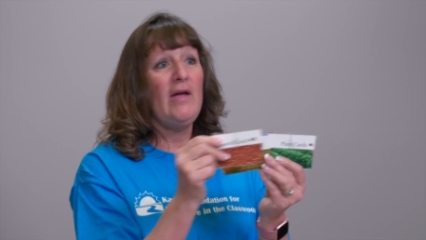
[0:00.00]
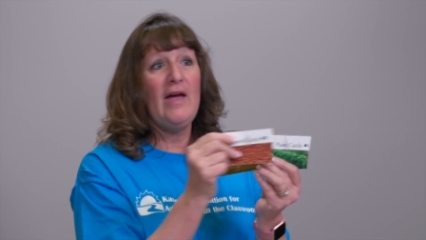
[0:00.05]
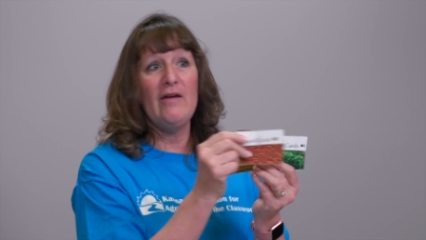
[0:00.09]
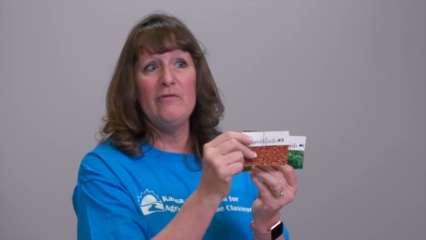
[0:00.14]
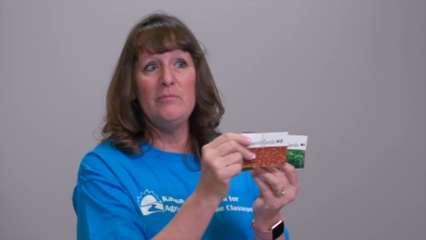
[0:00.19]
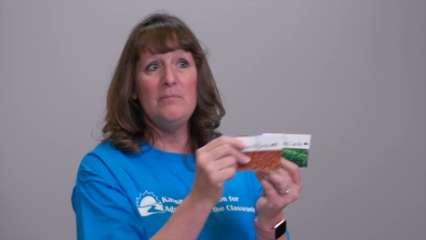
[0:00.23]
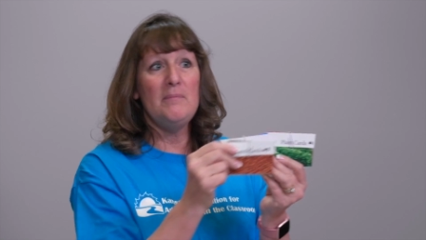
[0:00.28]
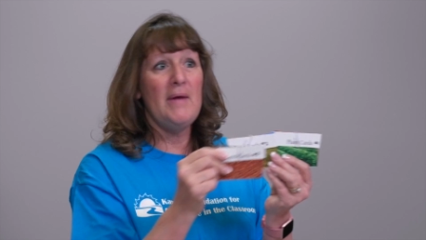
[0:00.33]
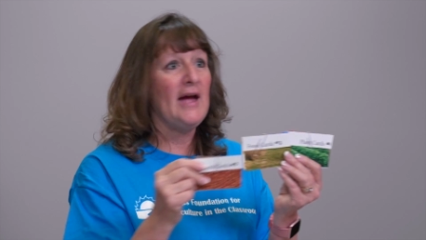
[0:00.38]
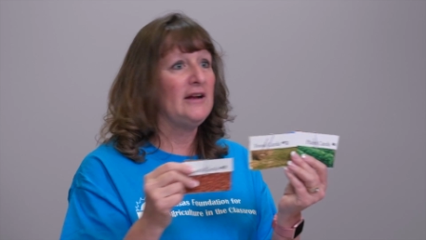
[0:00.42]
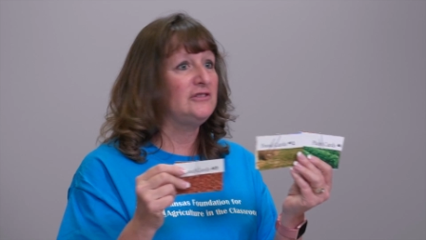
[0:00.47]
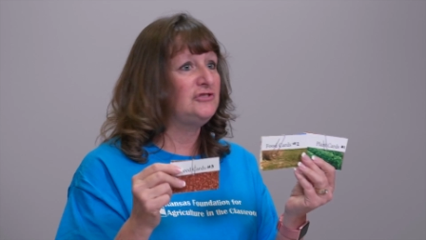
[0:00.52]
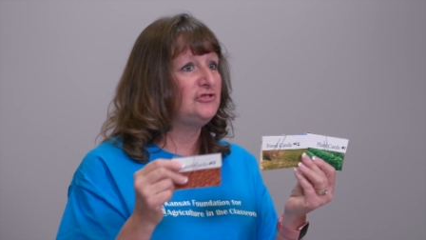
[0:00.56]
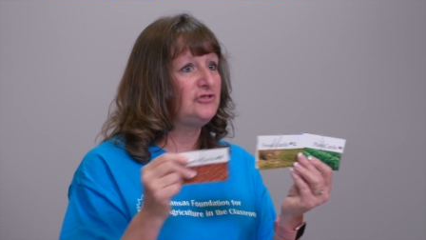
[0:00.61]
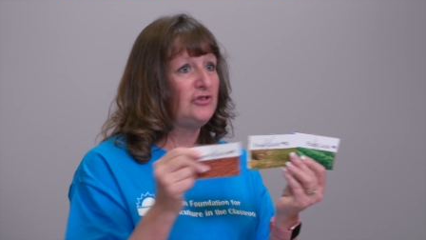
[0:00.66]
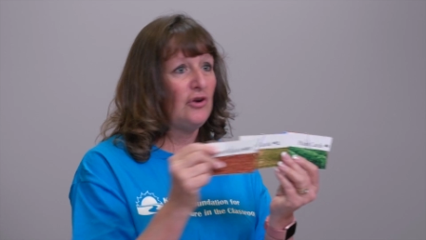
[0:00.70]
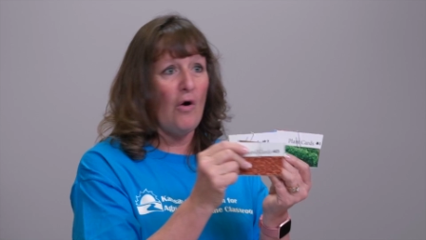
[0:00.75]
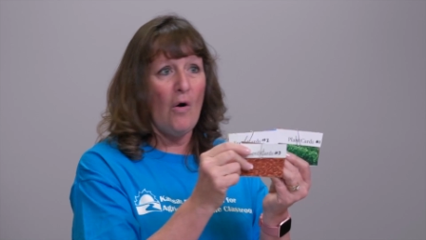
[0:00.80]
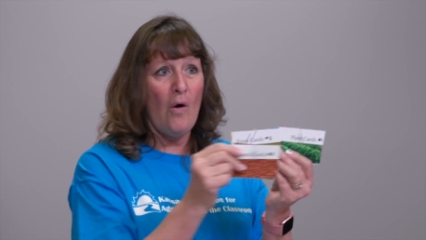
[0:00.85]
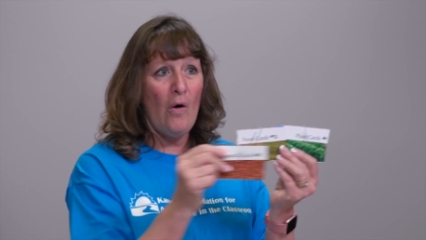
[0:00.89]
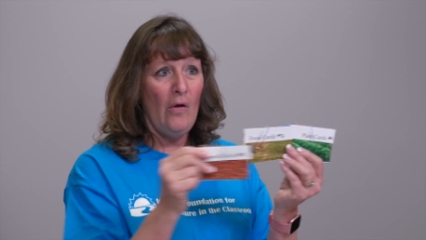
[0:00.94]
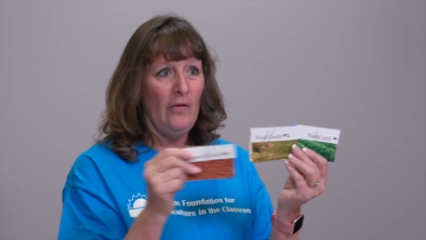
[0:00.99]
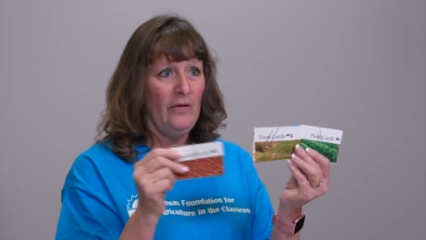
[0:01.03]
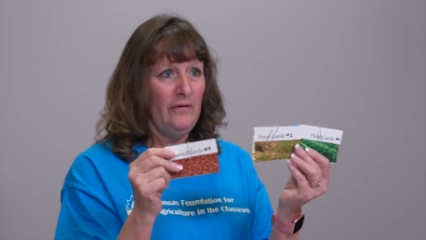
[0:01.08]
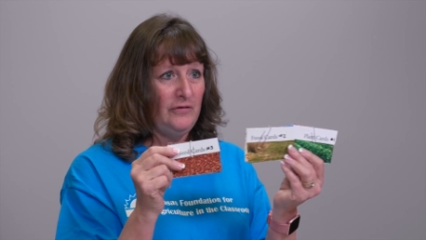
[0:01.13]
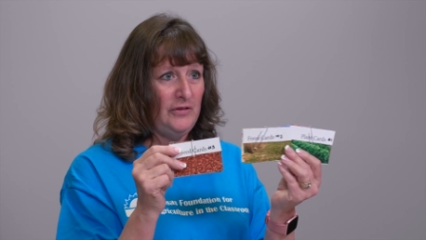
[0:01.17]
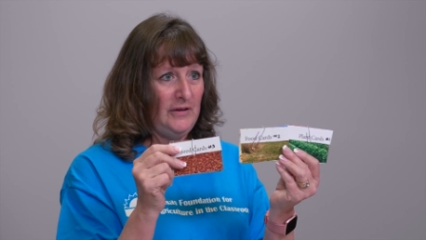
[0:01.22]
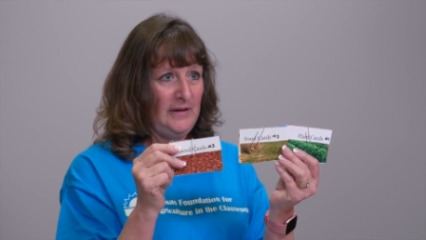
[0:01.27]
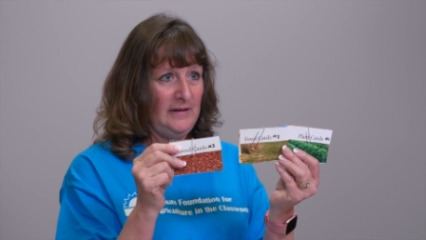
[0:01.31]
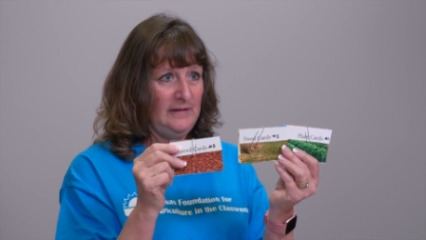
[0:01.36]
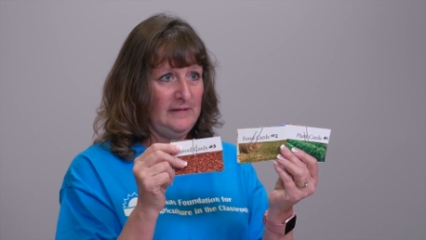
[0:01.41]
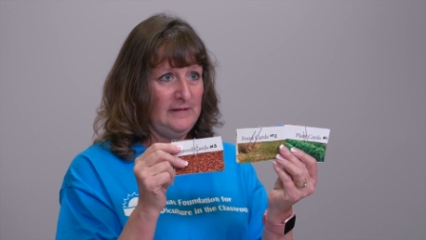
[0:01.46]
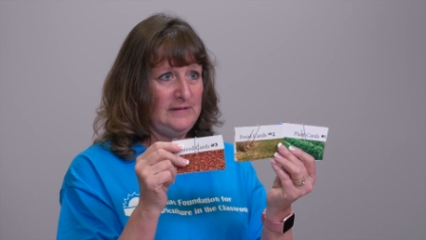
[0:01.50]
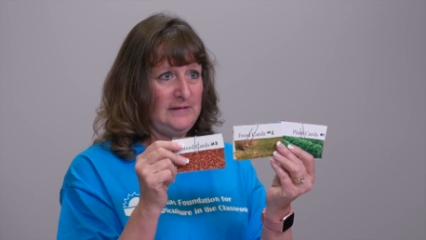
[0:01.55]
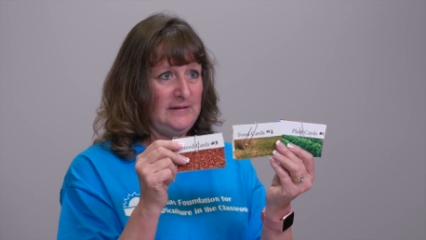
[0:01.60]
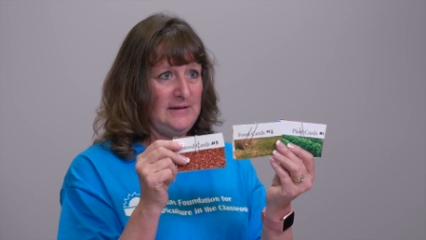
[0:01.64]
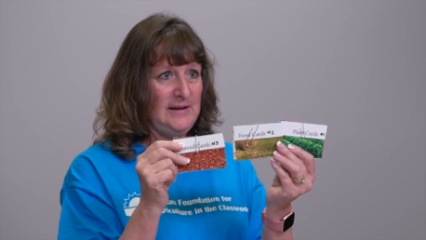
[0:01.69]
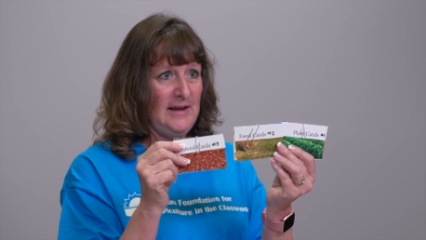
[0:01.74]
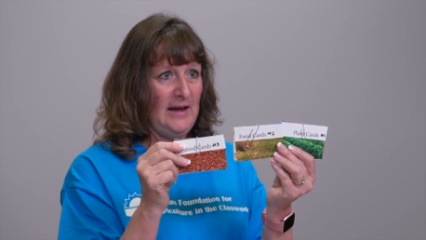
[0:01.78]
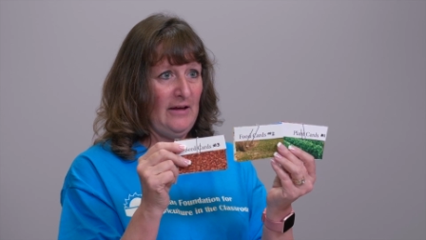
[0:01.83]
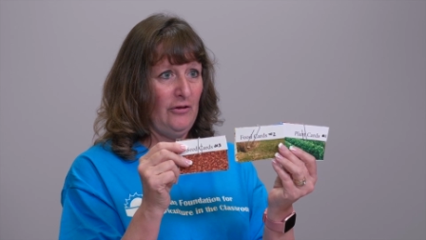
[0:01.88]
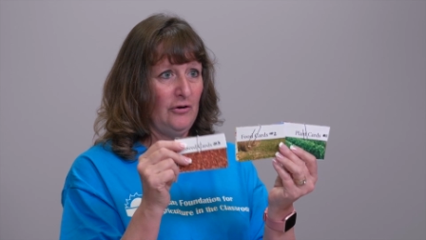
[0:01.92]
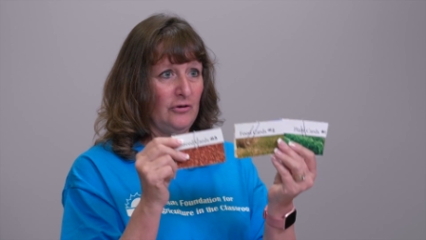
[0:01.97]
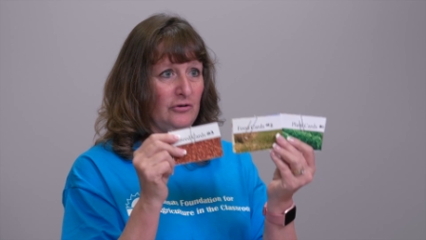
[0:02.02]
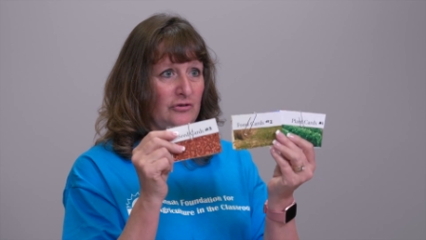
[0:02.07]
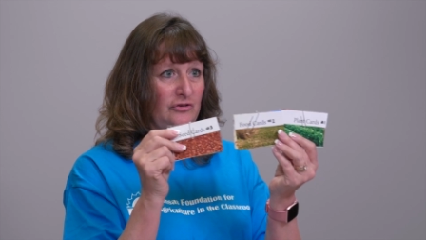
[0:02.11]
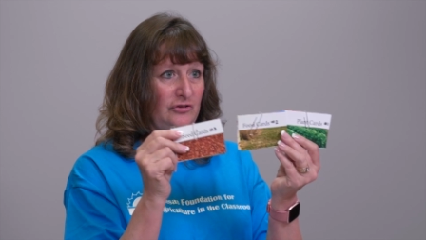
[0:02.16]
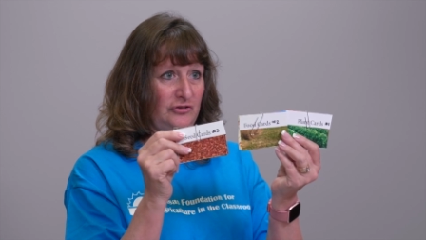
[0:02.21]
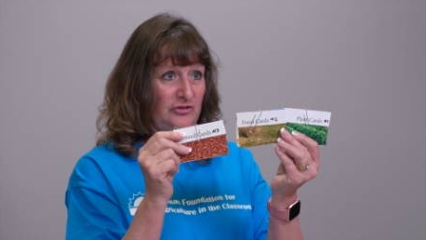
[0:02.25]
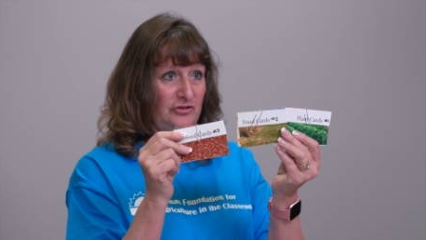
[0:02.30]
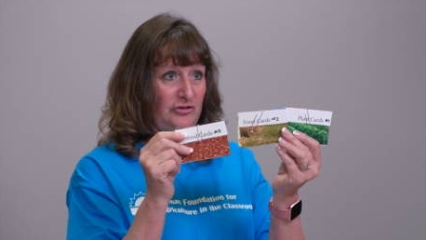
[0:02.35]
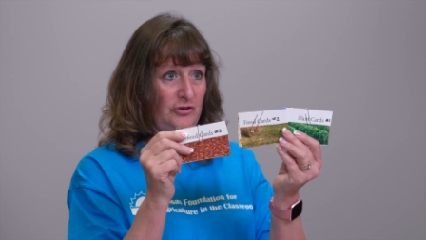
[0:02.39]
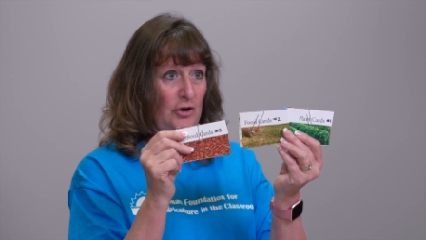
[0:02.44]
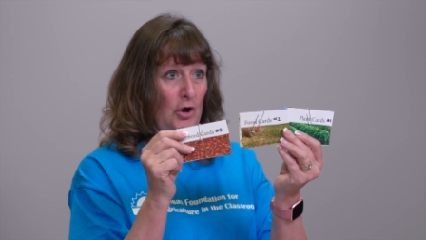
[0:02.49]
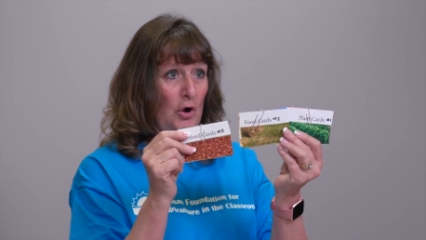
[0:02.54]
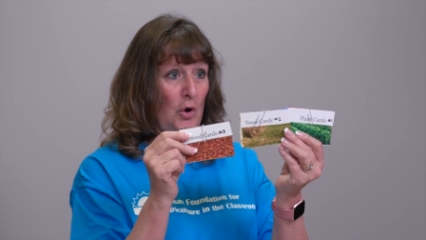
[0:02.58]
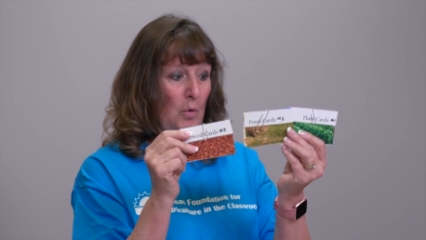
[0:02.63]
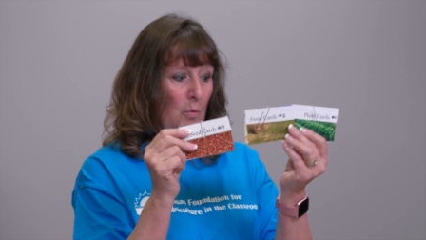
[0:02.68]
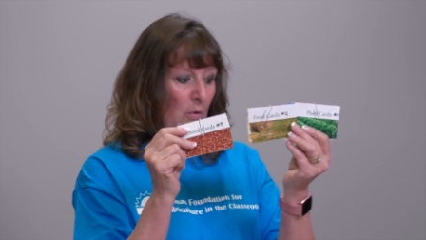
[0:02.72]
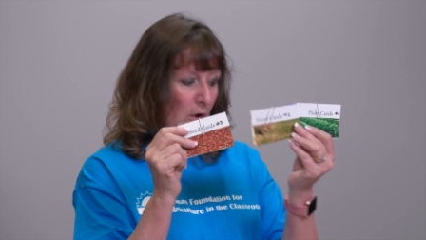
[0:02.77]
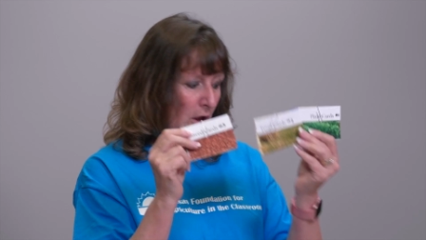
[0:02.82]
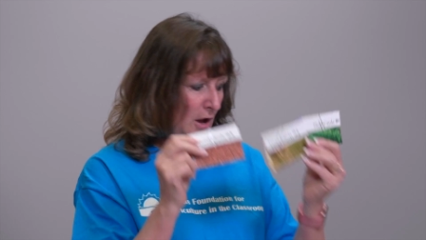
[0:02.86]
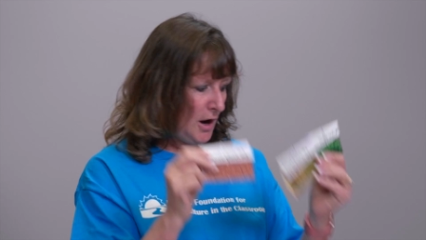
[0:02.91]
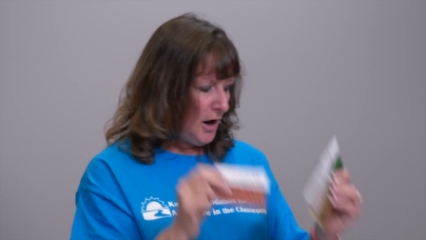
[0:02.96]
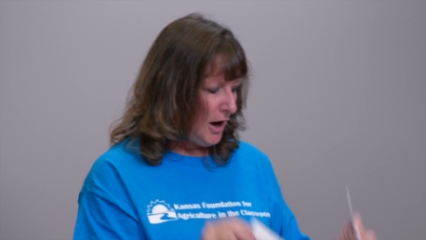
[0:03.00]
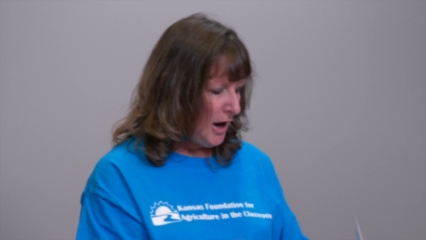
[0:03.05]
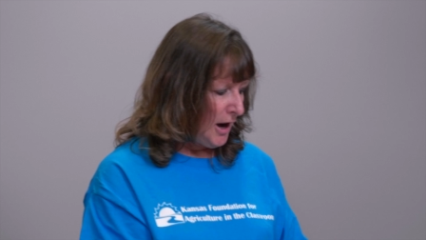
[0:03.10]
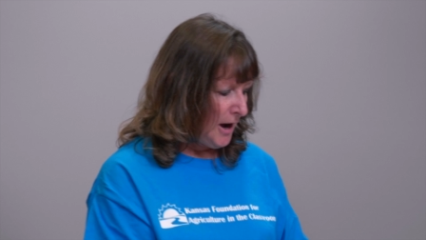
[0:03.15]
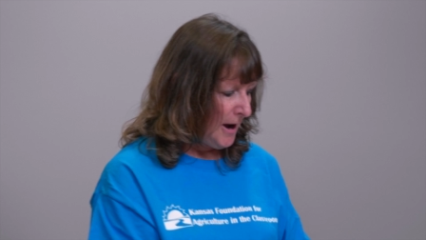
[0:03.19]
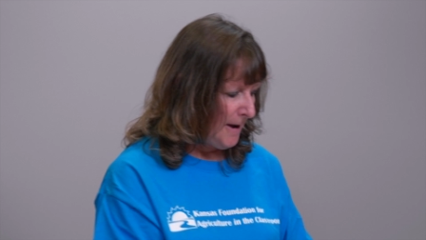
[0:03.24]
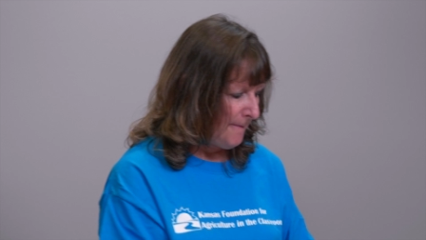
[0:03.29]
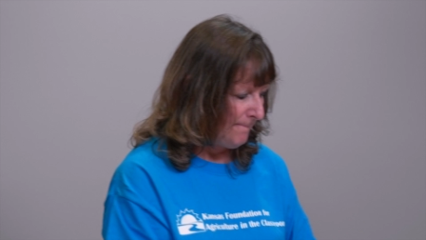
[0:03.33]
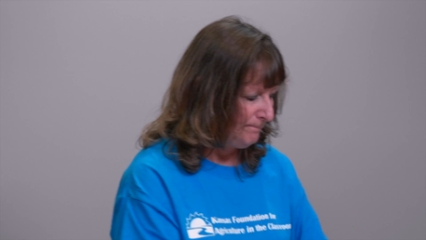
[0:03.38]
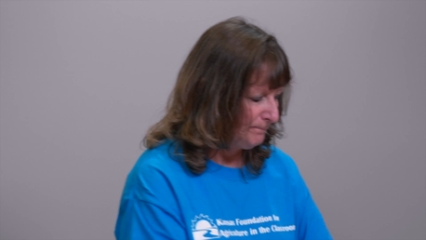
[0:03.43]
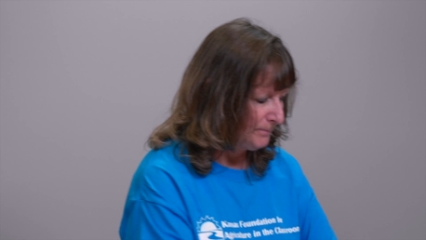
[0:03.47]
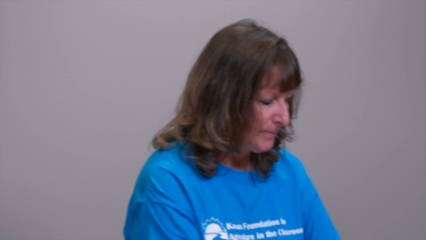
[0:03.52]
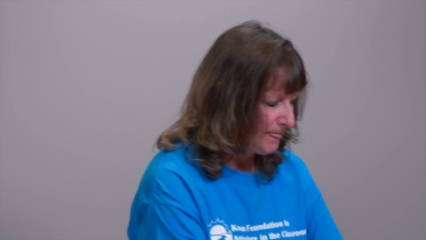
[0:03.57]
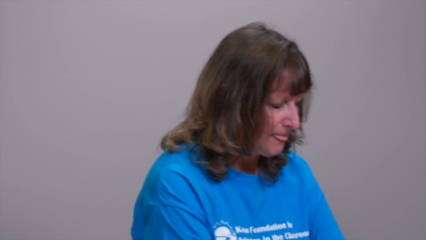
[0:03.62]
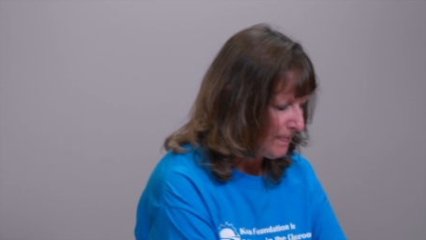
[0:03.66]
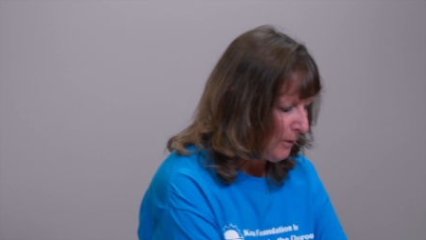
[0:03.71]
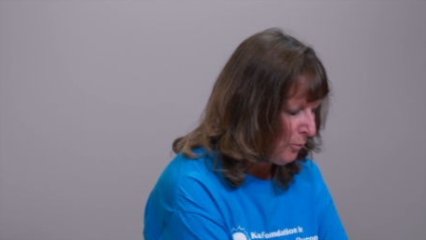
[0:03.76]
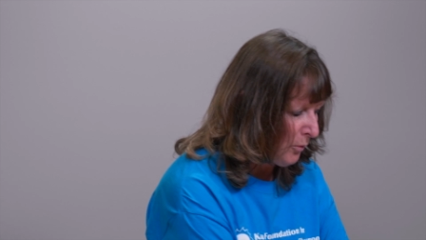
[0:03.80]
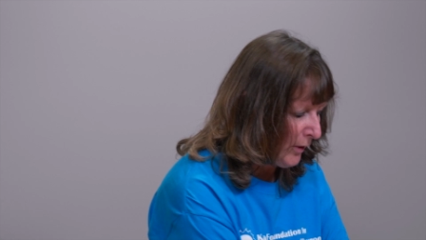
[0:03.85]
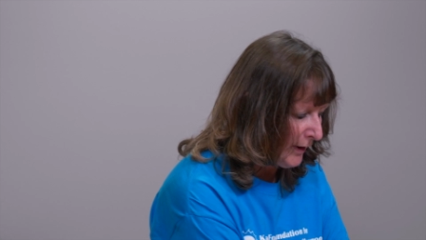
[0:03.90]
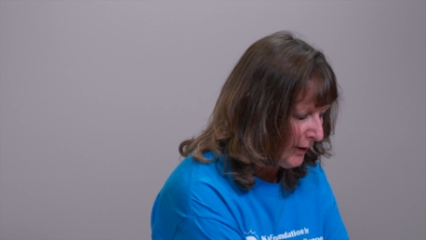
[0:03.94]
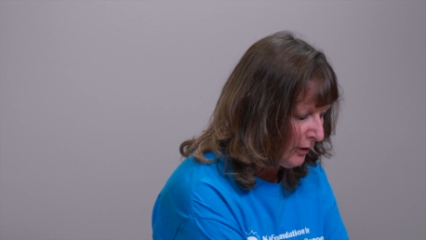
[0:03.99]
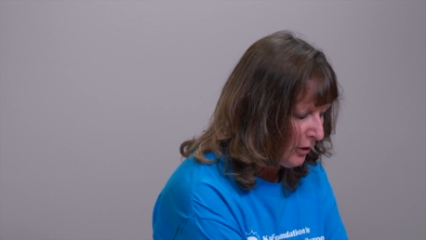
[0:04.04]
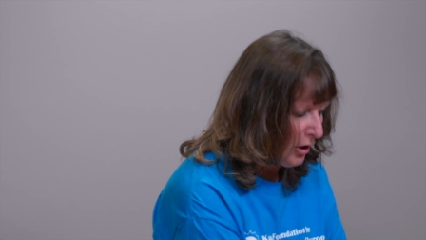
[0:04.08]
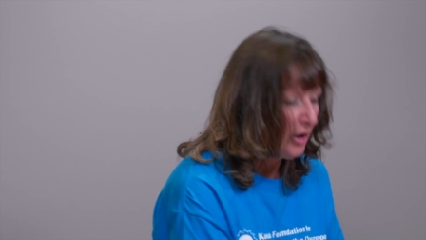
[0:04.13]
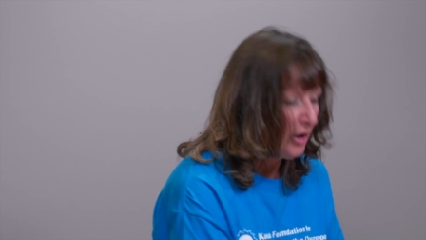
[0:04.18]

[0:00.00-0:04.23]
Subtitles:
have matched all of these together to show where